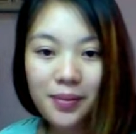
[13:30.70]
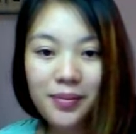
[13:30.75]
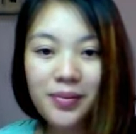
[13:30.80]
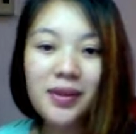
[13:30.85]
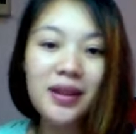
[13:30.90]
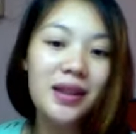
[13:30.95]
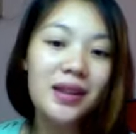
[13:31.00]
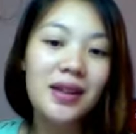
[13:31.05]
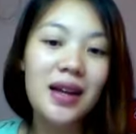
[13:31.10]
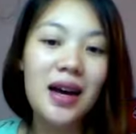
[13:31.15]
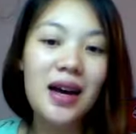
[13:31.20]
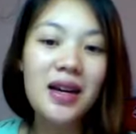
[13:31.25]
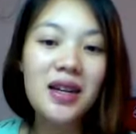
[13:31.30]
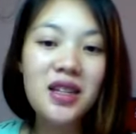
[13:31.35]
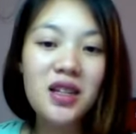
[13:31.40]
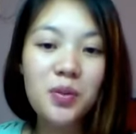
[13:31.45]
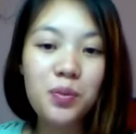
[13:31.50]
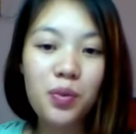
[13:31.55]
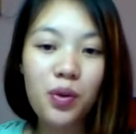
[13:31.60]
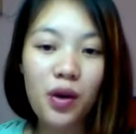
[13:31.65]
The
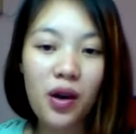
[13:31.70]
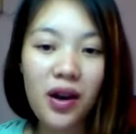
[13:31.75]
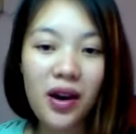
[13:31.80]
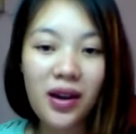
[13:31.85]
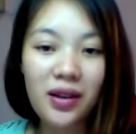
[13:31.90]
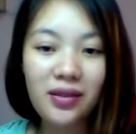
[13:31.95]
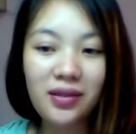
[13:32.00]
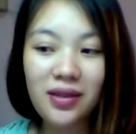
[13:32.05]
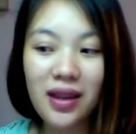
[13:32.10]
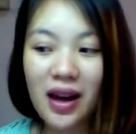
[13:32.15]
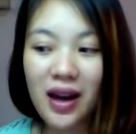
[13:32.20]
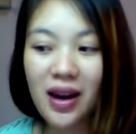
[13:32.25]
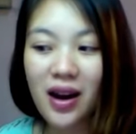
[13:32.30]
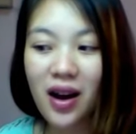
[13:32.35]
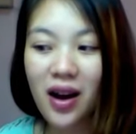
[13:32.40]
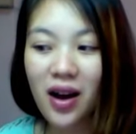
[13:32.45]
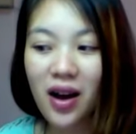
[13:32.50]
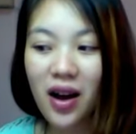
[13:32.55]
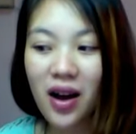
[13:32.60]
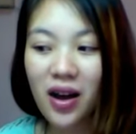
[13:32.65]
last product that
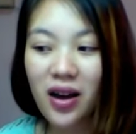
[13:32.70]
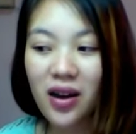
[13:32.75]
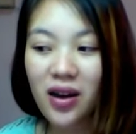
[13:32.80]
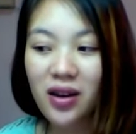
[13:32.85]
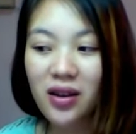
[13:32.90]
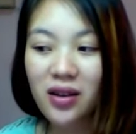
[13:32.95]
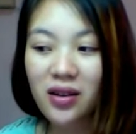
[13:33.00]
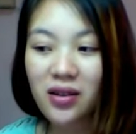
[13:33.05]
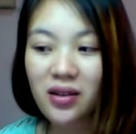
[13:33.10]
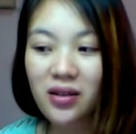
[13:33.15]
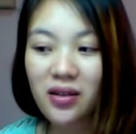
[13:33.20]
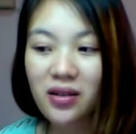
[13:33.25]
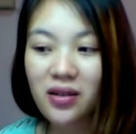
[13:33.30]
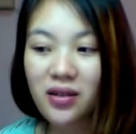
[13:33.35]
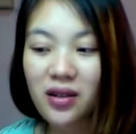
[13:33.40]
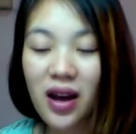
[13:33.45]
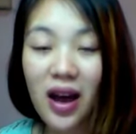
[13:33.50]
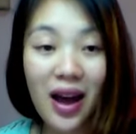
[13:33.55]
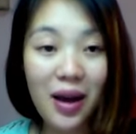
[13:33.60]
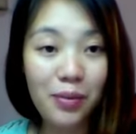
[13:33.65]
I
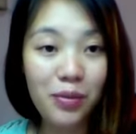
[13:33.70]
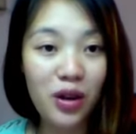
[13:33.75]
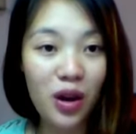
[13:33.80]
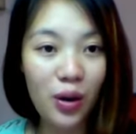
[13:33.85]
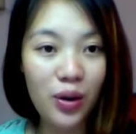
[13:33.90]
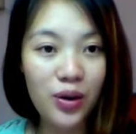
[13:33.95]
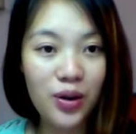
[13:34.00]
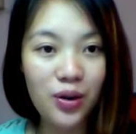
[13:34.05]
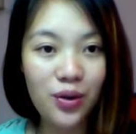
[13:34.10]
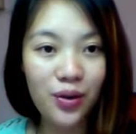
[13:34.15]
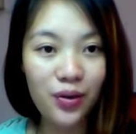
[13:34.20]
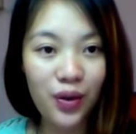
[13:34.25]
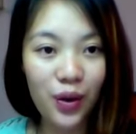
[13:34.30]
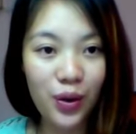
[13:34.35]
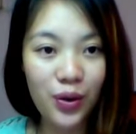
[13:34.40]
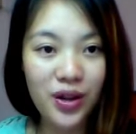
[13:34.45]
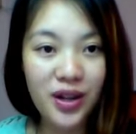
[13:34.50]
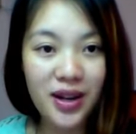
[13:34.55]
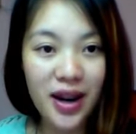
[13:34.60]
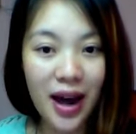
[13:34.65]
am going to review
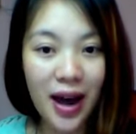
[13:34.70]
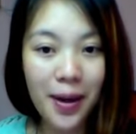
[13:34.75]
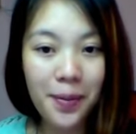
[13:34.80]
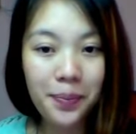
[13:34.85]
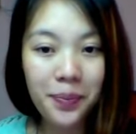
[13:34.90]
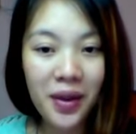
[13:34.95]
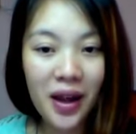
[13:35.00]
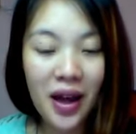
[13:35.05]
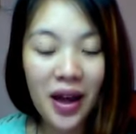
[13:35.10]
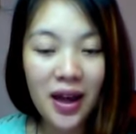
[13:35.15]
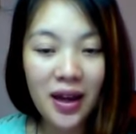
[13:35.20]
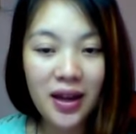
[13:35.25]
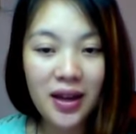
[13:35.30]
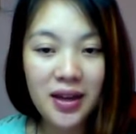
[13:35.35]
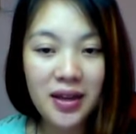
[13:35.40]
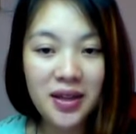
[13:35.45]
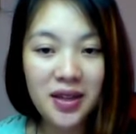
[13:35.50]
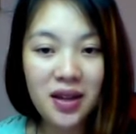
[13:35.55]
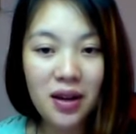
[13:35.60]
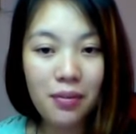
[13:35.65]
today
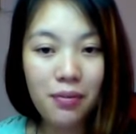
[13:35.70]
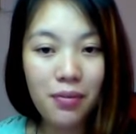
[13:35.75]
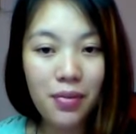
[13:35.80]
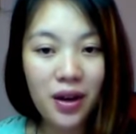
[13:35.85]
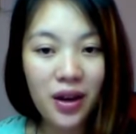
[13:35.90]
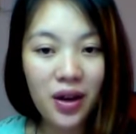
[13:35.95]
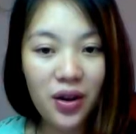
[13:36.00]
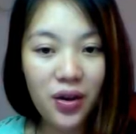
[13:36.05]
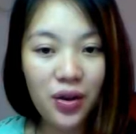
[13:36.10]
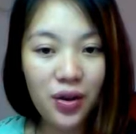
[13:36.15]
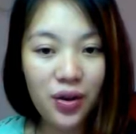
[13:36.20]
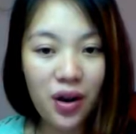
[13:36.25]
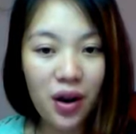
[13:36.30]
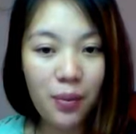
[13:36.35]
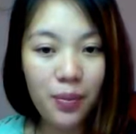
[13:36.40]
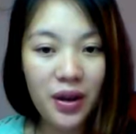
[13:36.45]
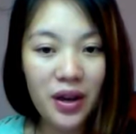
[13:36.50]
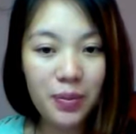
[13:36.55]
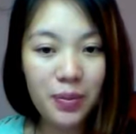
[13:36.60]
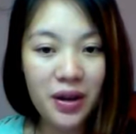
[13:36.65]
is the Miguhara
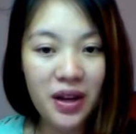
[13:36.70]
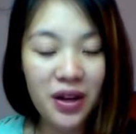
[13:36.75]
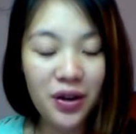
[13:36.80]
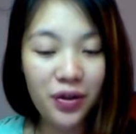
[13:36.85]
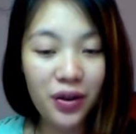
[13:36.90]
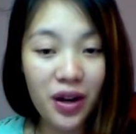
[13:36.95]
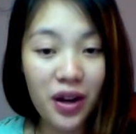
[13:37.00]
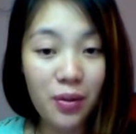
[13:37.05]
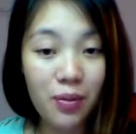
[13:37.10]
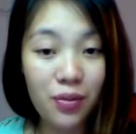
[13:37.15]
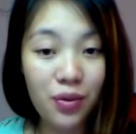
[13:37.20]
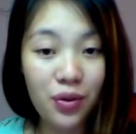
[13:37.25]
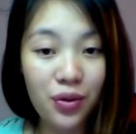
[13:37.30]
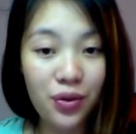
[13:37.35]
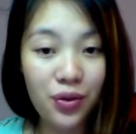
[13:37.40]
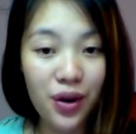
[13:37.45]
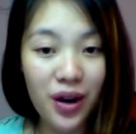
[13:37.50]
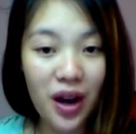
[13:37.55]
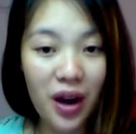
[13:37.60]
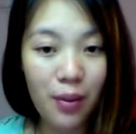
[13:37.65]
B.P. Cream
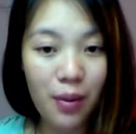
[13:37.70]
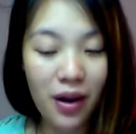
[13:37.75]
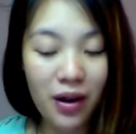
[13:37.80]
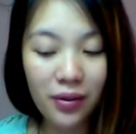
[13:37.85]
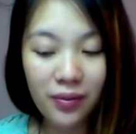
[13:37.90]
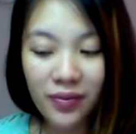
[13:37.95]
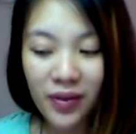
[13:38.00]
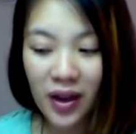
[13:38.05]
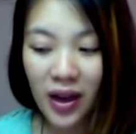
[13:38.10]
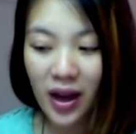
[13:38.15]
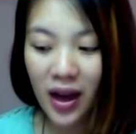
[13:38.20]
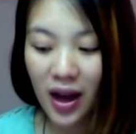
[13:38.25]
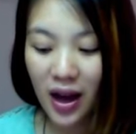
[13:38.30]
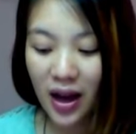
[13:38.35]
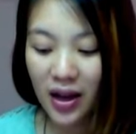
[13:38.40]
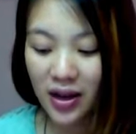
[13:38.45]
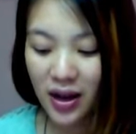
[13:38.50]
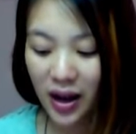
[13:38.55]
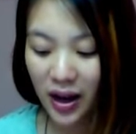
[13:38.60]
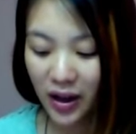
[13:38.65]
3 ml,
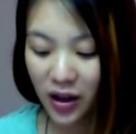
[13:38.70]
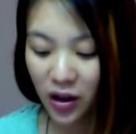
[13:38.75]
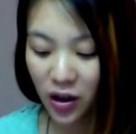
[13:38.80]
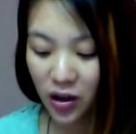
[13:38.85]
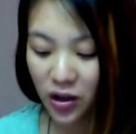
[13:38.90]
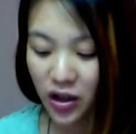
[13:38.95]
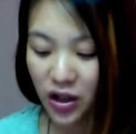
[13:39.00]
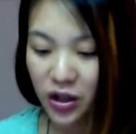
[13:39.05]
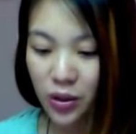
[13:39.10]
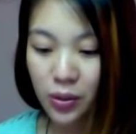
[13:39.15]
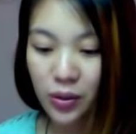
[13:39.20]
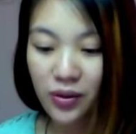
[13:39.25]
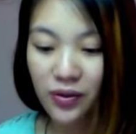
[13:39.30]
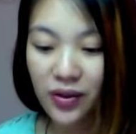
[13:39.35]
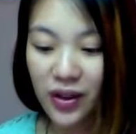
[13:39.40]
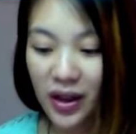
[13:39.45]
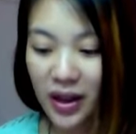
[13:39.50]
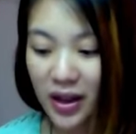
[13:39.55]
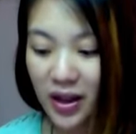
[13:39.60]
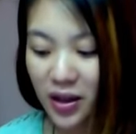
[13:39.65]
and I got two of
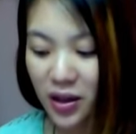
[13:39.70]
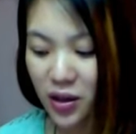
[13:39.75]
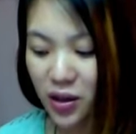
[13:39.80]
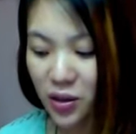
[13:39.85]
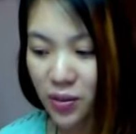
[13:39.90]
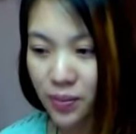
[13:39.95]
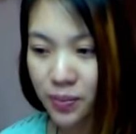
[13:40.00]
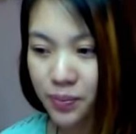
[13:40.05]
these.